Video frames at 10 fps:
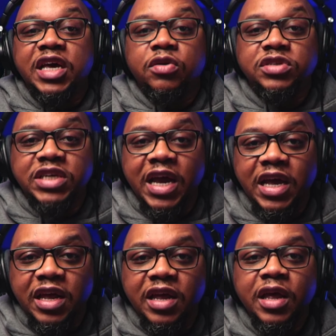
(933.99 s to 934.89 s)

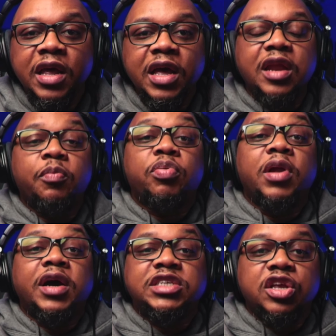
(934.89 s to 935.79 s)
entertaining and it
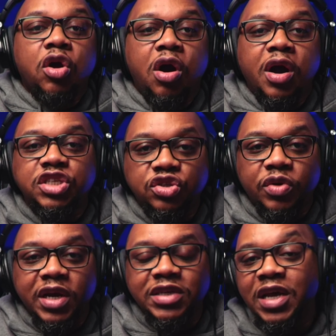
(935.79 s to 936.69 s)
plucks at your
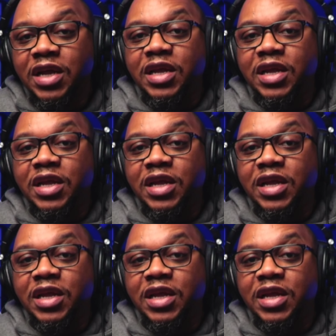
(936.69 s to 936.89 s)
heartstrings,